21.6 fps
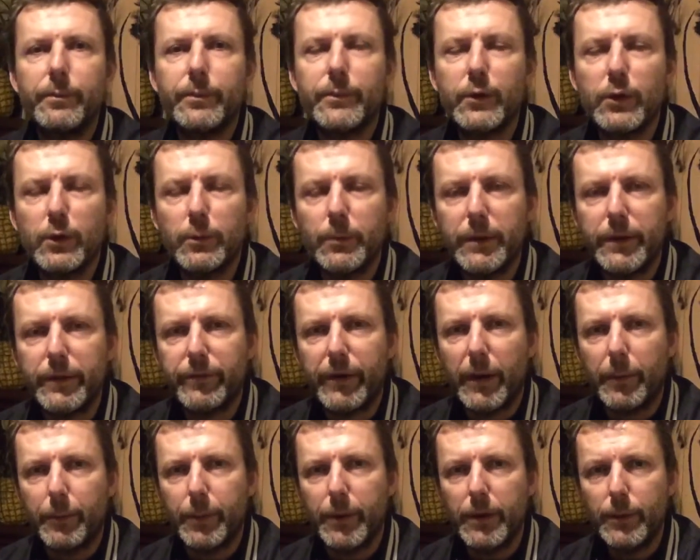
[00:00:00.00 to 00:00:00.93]
too many
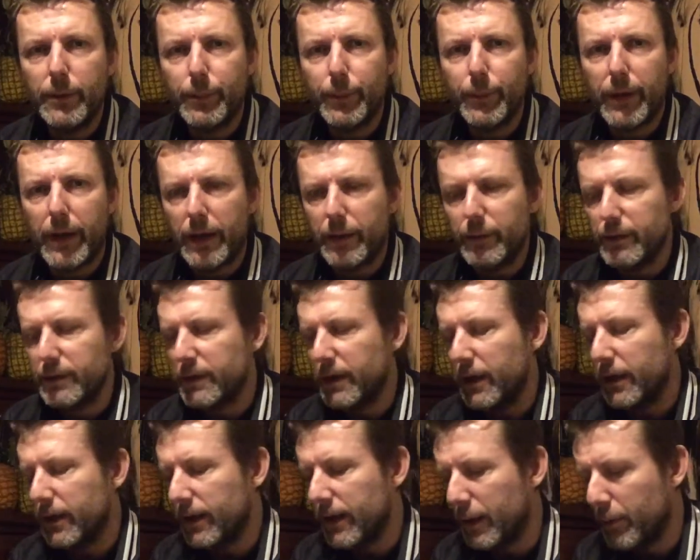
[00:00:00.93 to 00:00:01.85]
fat people now. It's
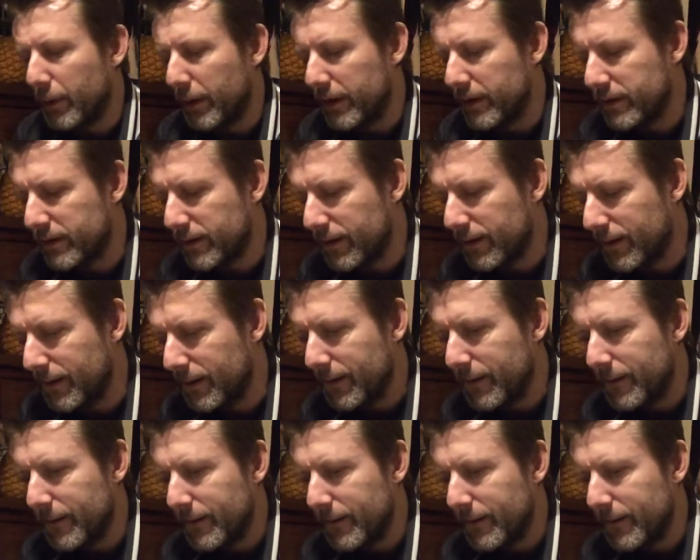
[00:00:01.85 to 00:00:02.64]
getting that way, isn't it?